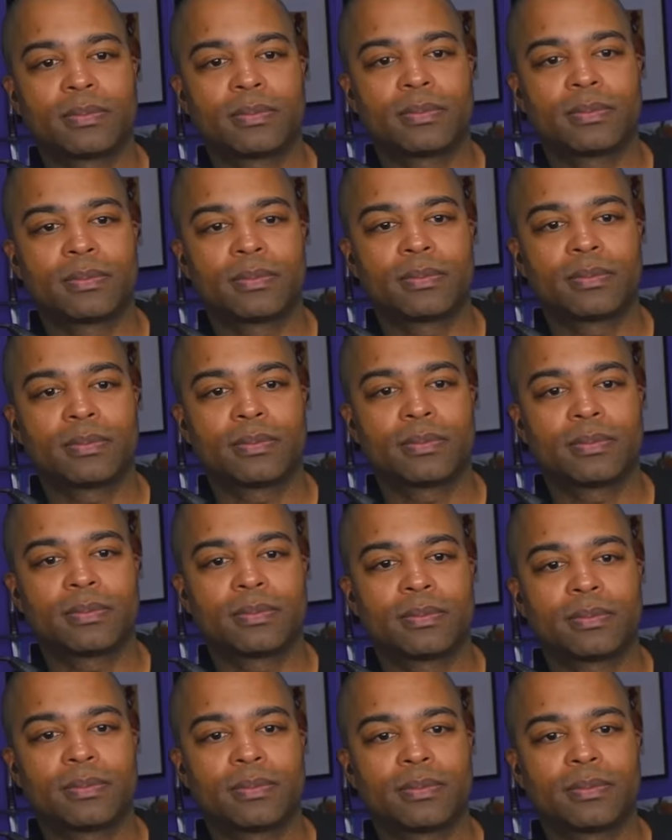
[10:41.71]

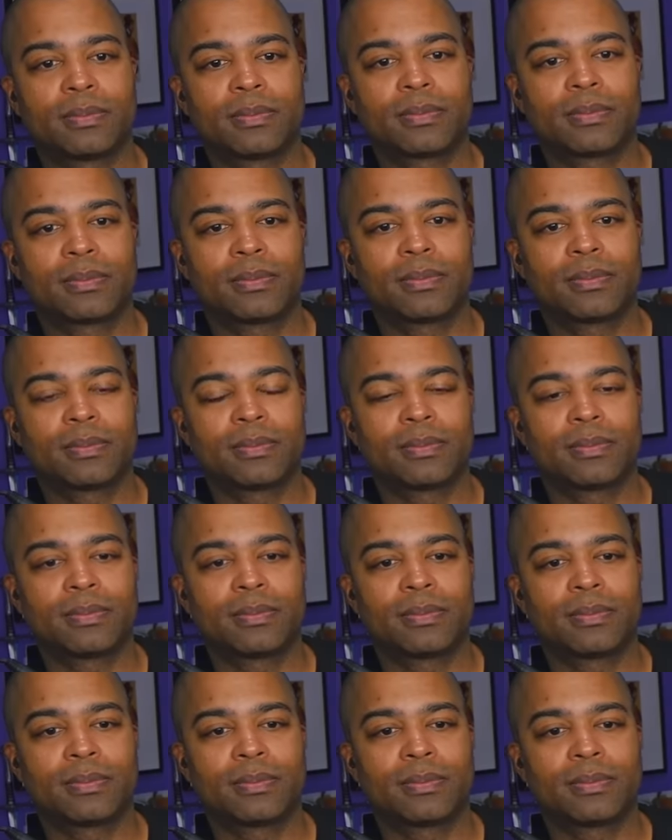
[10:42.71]

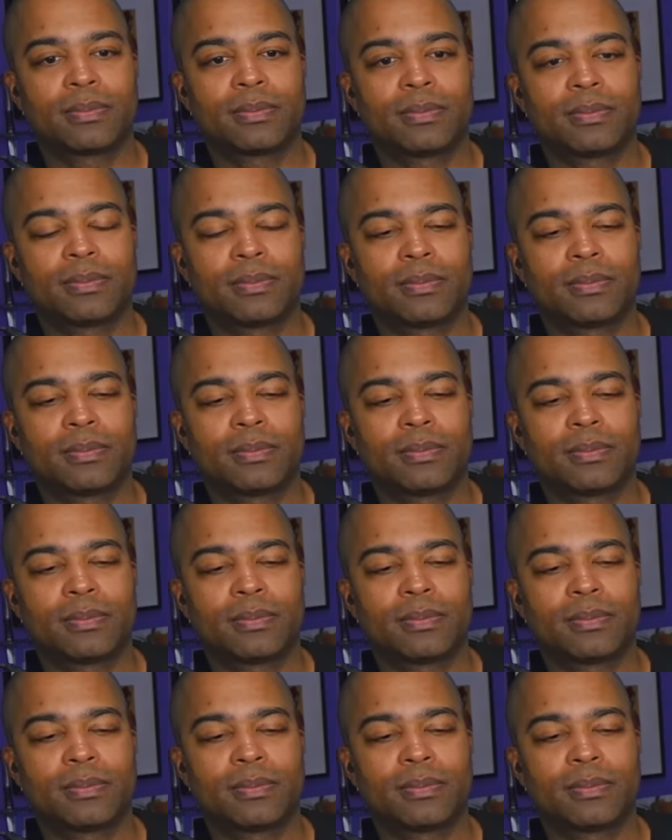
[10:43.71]
[no speech]